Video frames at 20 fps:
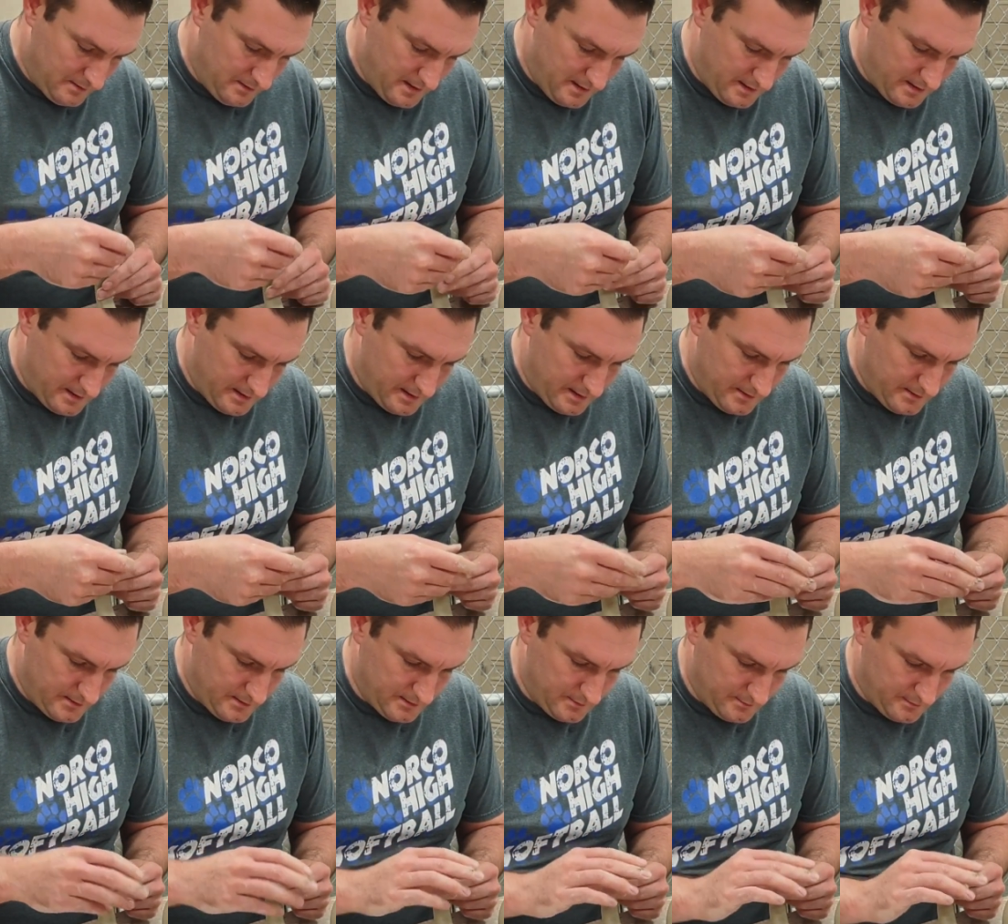Now I got to
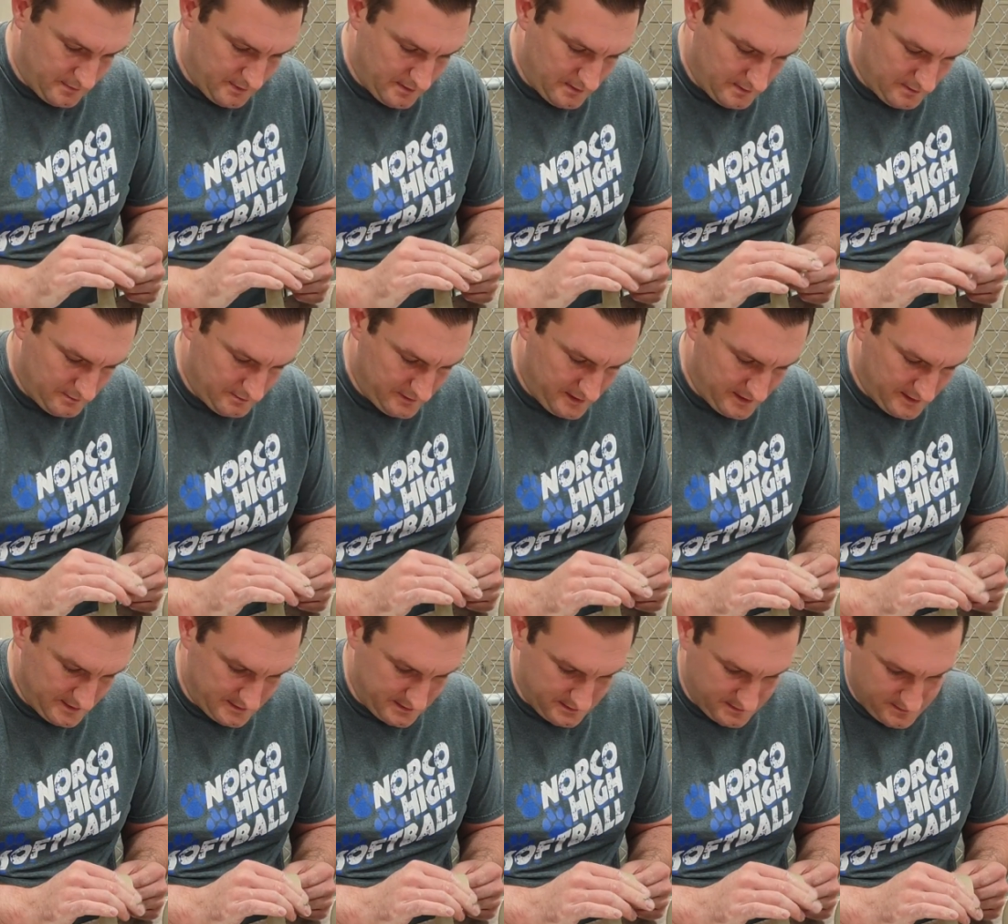do some
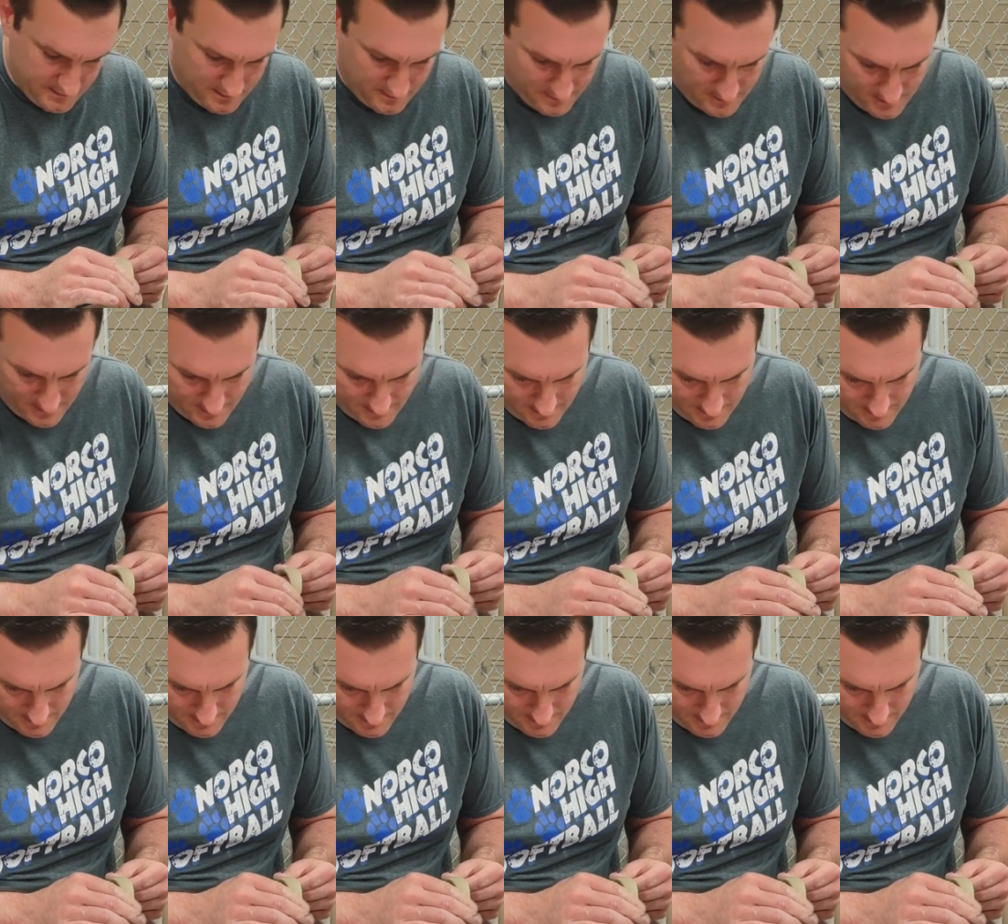flexing, so I'm not going